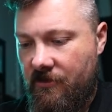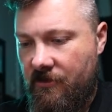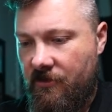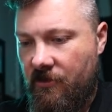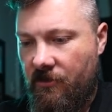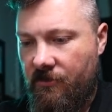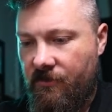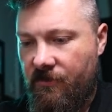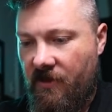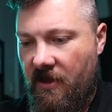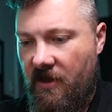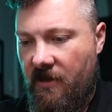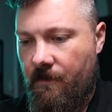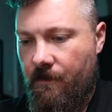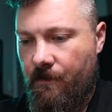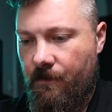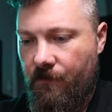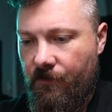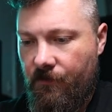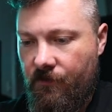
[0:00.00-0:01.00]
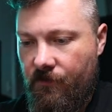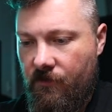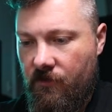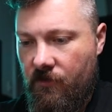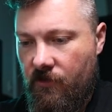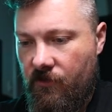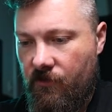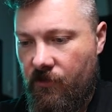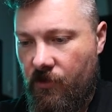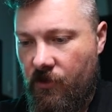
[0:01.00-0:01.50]
Donphan,
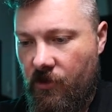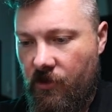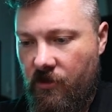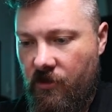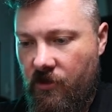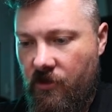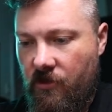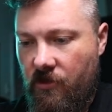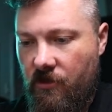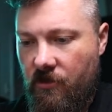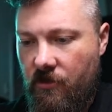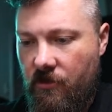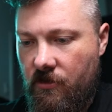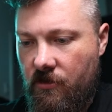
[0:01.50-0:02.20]
Fuecoco,